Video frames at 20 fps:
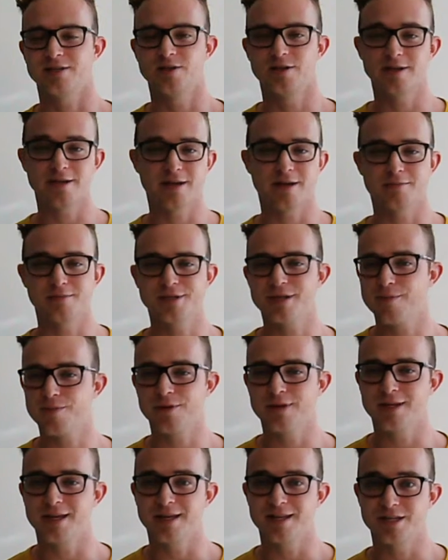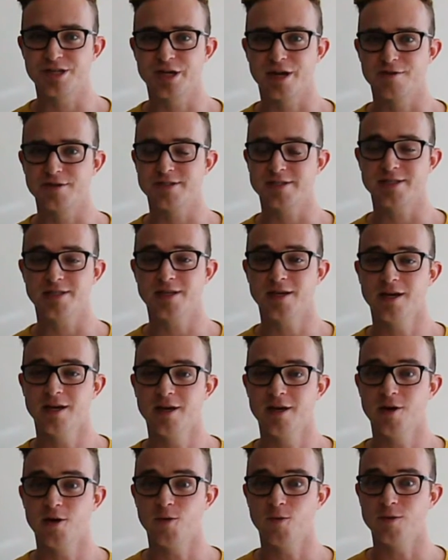and looking at them separately, and the shower scene
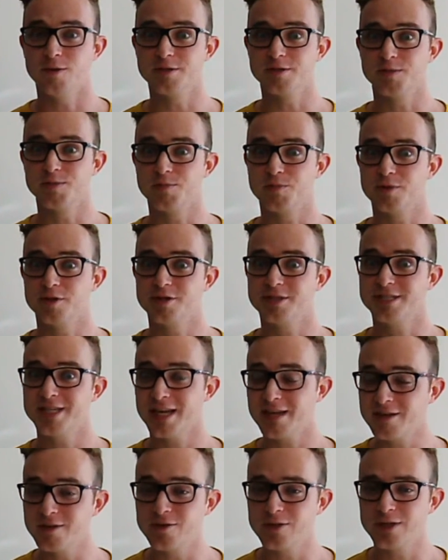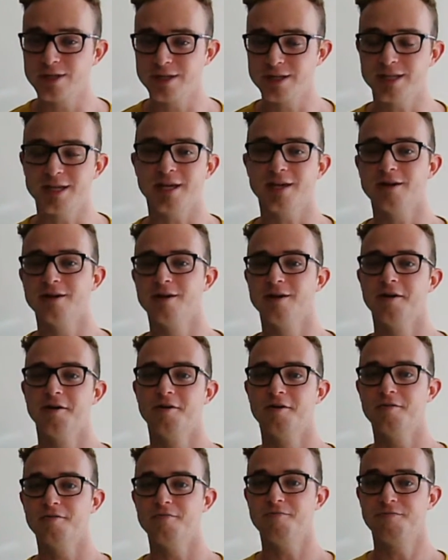was particularly
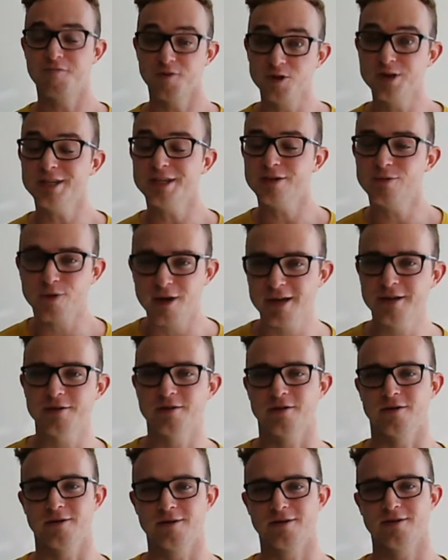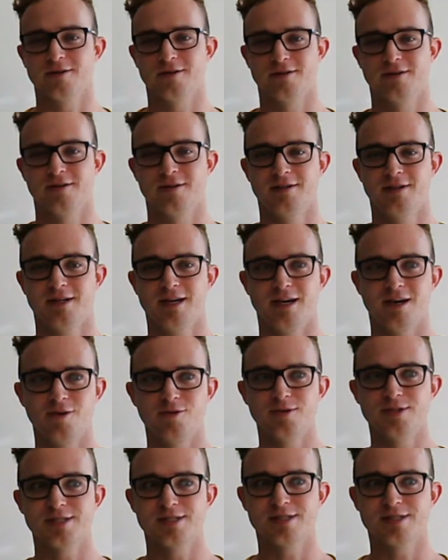fully rendered. It